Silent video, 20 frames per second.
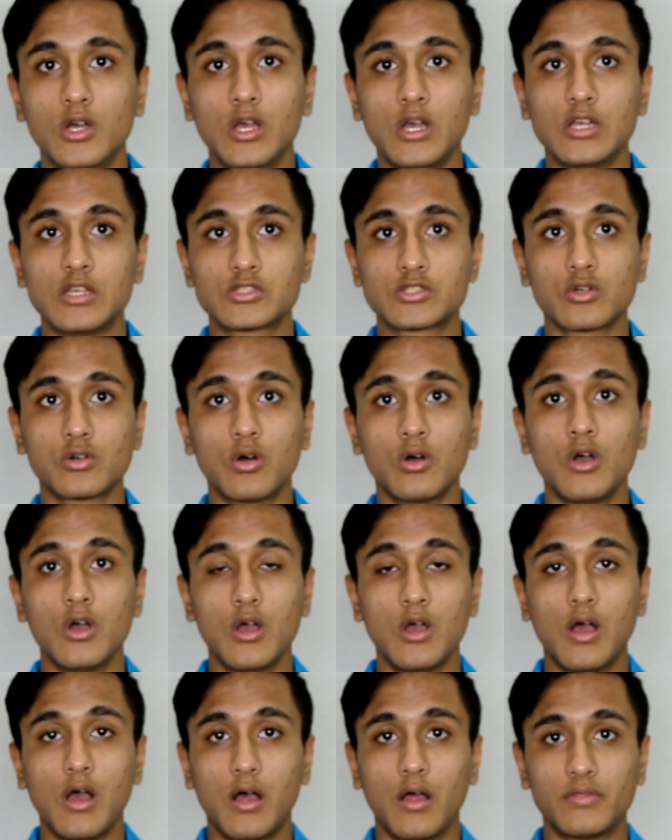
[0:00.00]
So
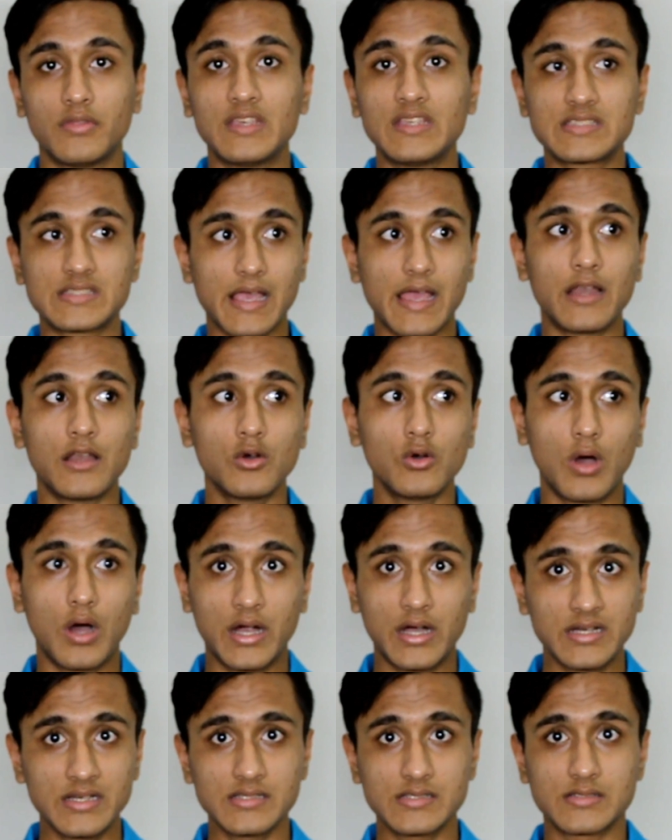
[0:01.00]
these
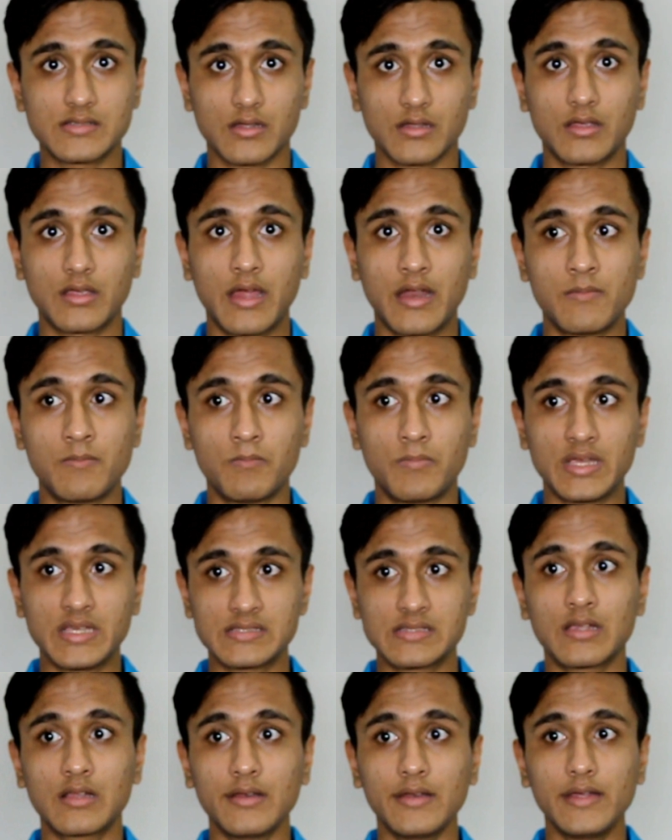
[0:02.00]
LORs can
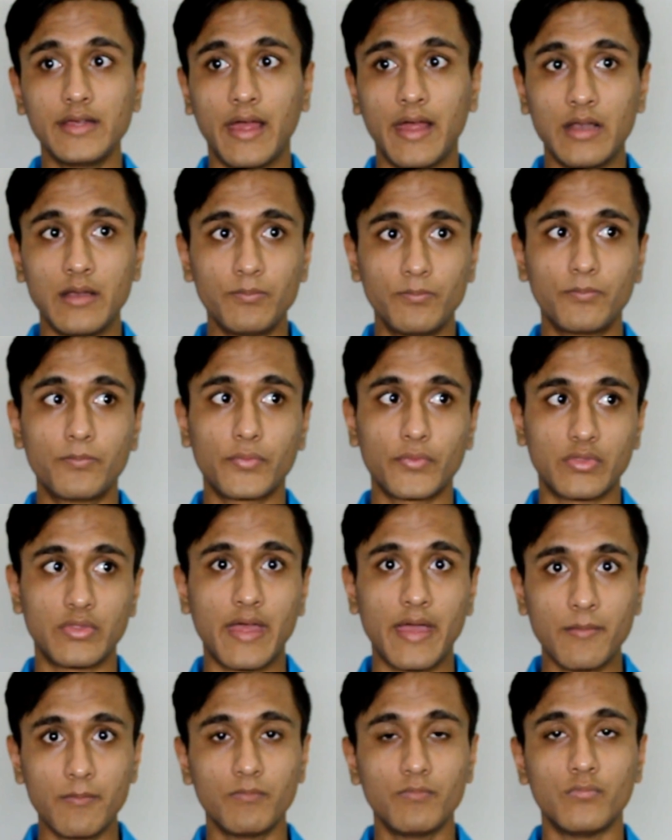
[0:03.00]
basically help
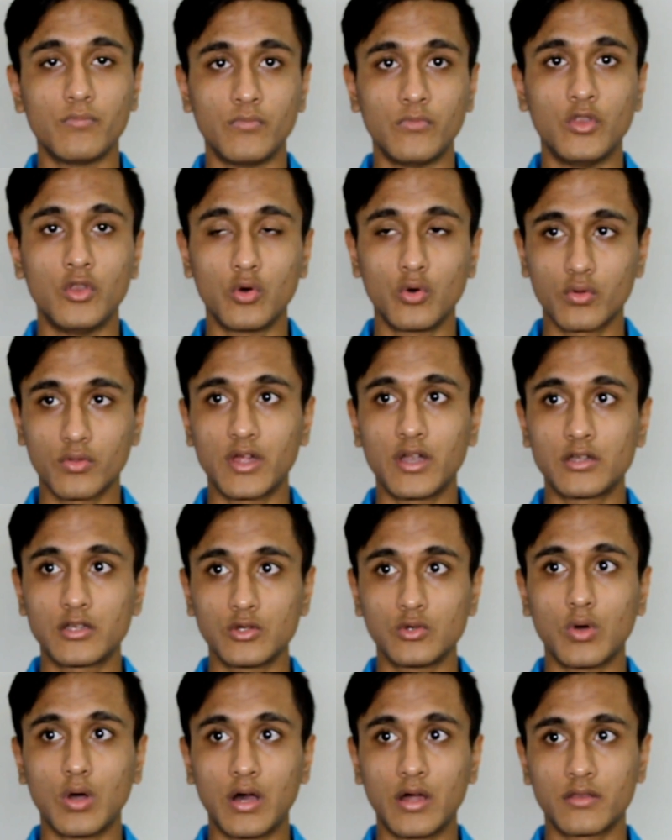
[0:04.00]
them know that you
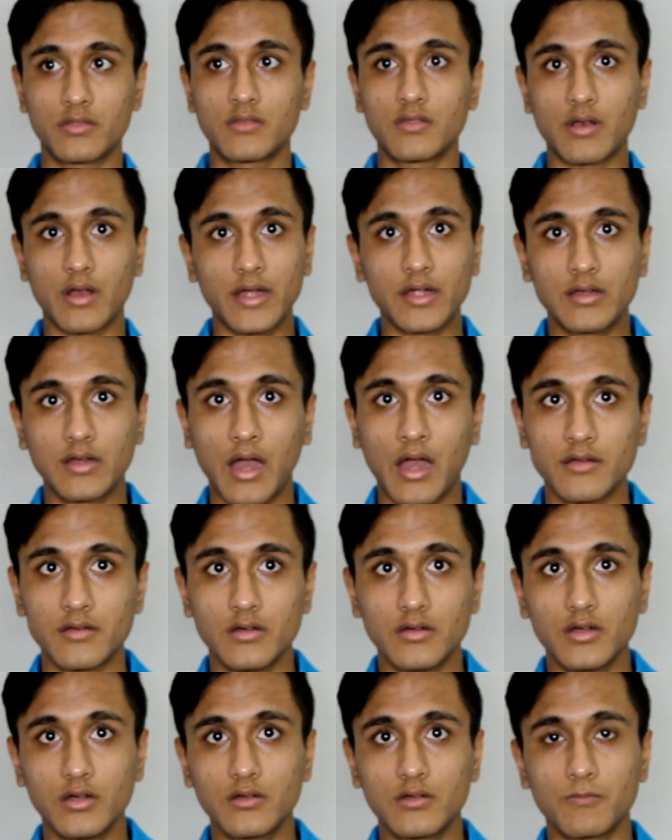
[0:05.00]
are the right
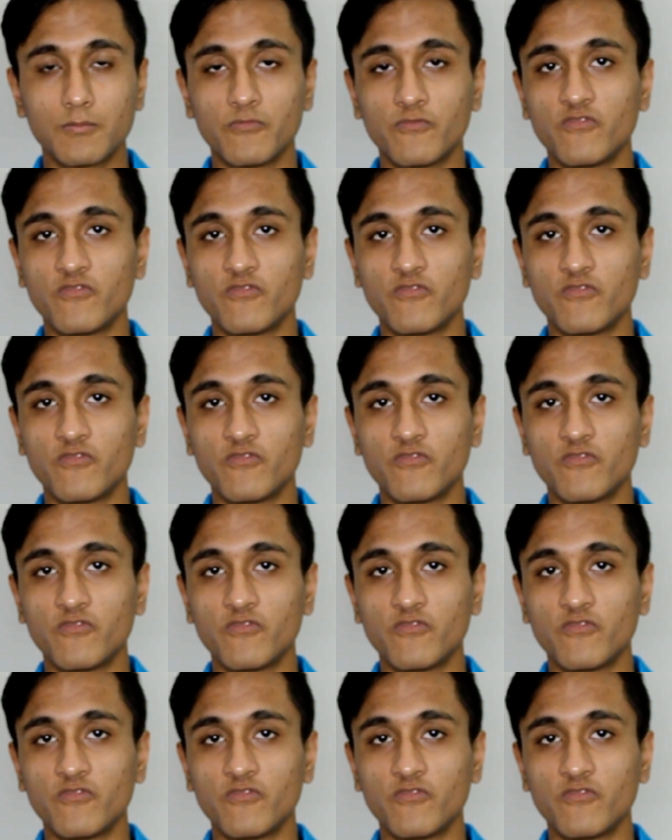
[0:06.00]
candidate,